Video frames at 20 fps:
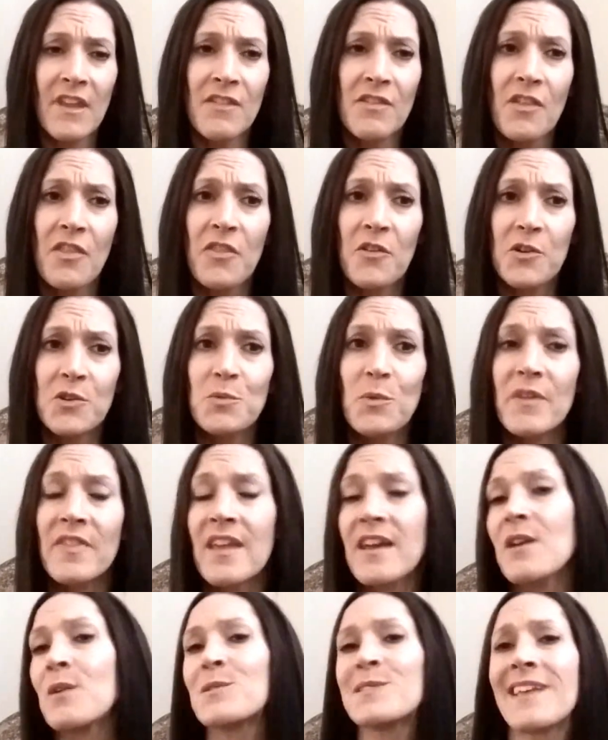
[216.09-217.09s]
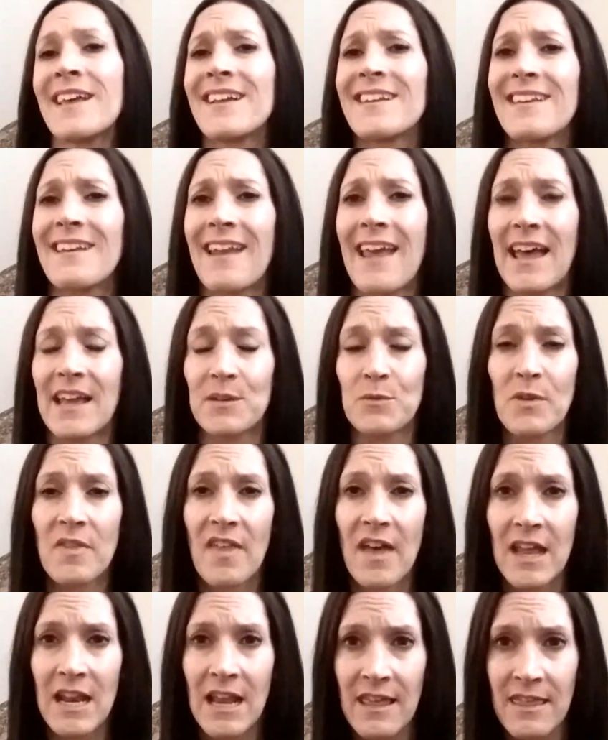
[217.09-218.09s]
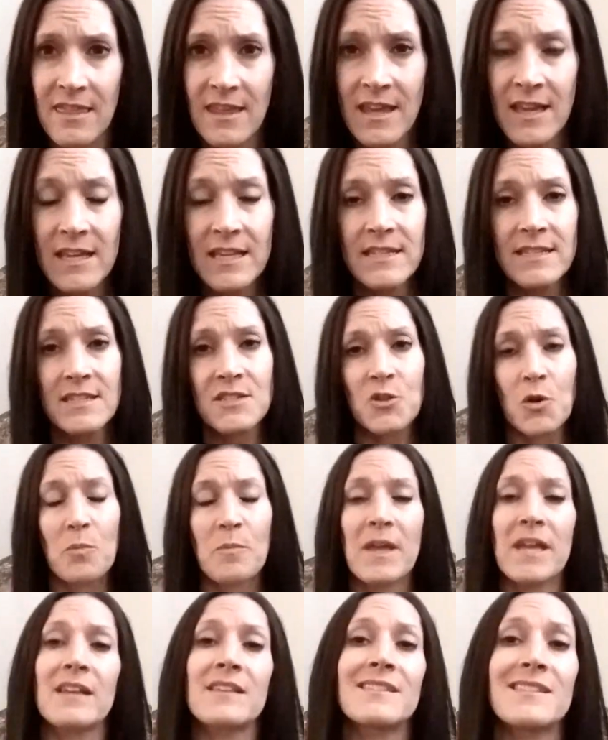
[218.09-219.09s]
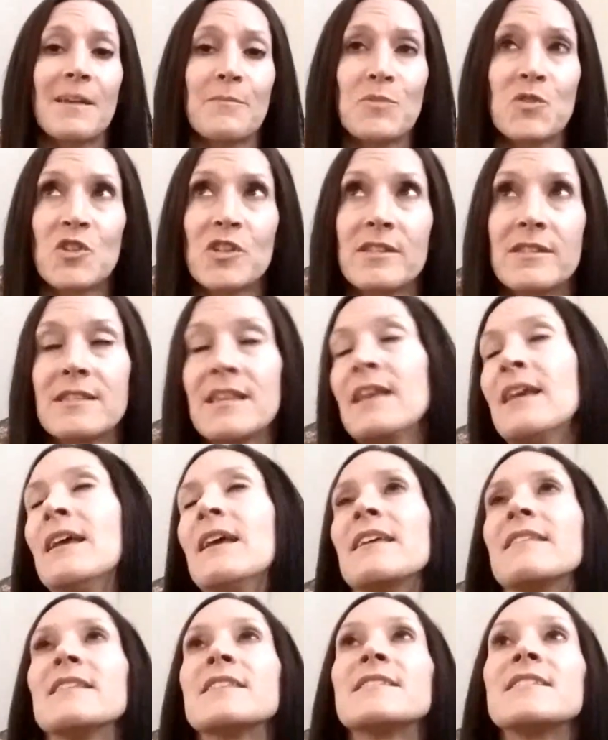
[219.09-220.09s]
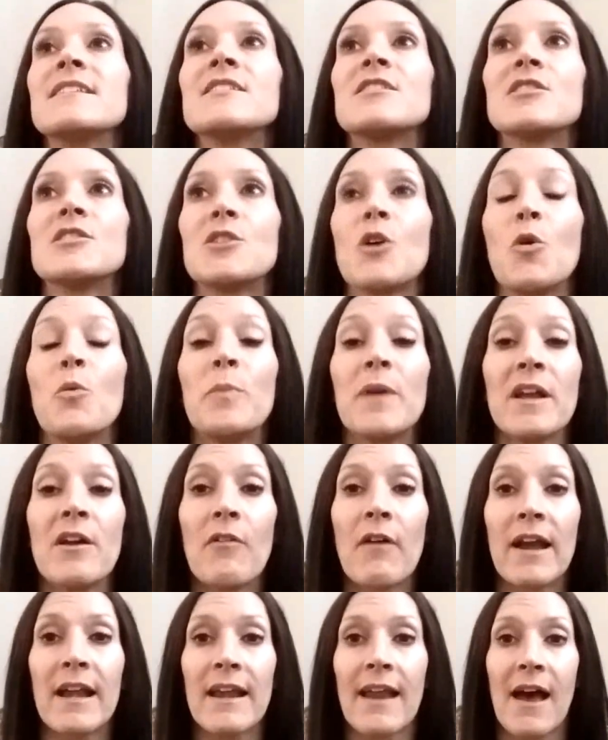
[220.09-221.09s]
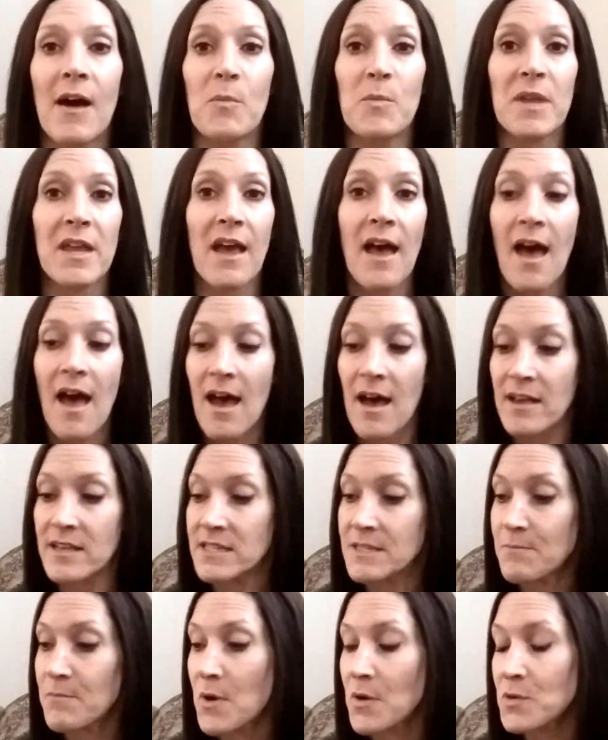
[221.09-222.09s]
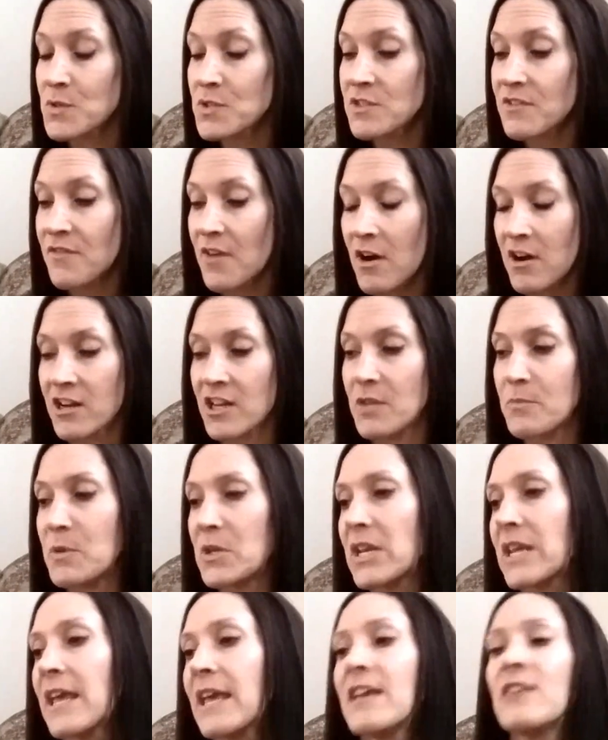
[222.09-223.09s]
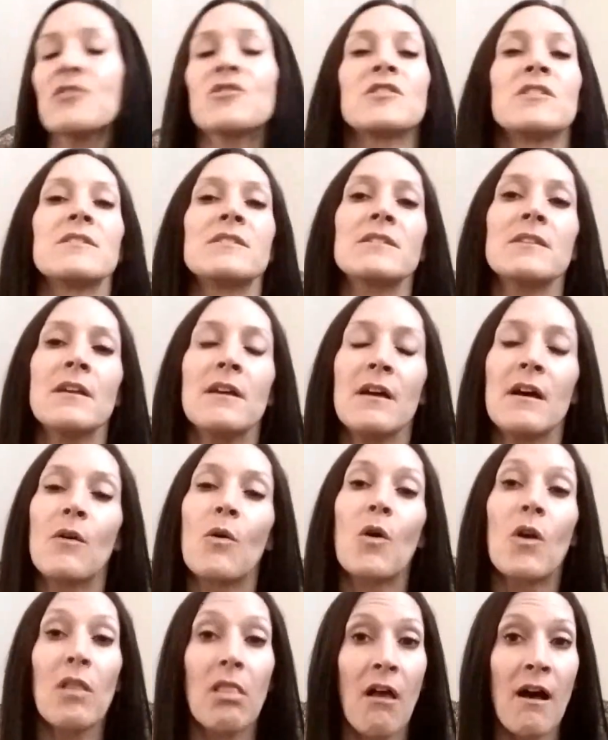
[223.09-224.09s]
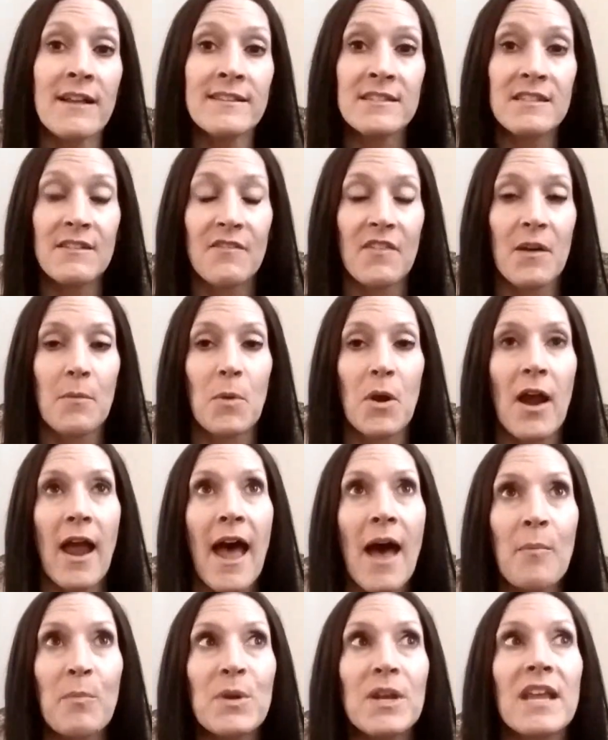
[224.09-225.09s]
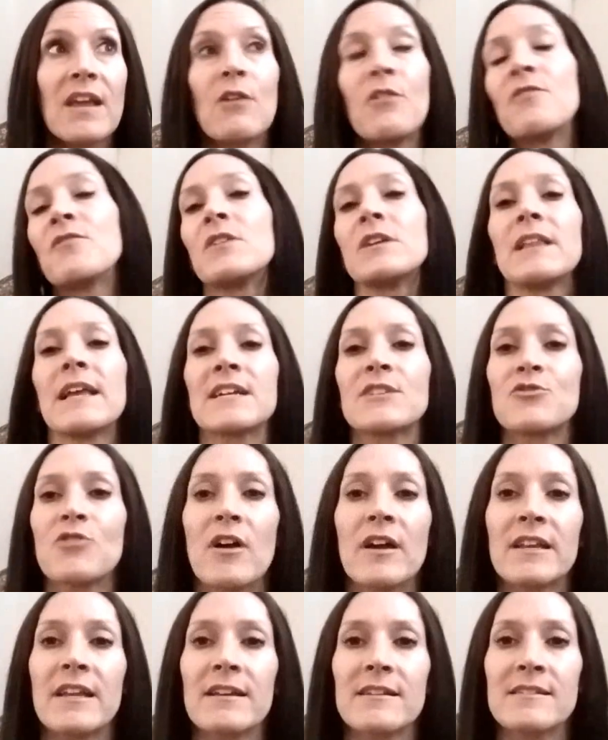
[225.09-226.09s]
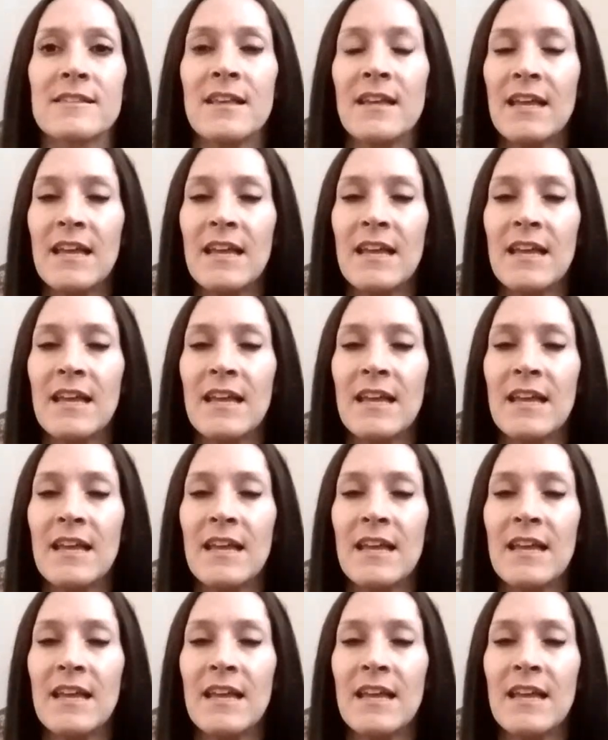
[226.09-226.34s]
The third one that goes hand in hand with that, I think, is don't make assumptions. This is so big right now because most of our communications, or lots of them, are happening over electronics.